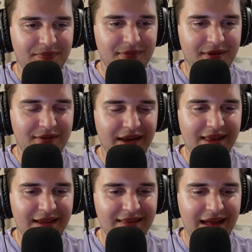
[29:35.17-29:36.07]
Because like
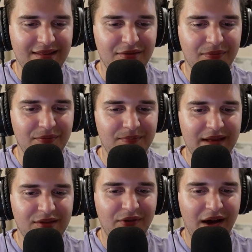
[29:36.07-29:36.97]
I think that's
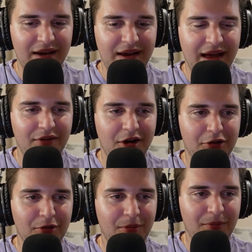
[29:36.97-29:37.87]
fine to have
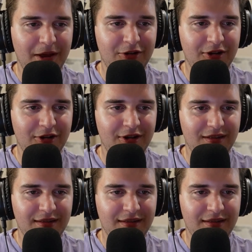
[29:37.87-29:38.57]
honorable mentions.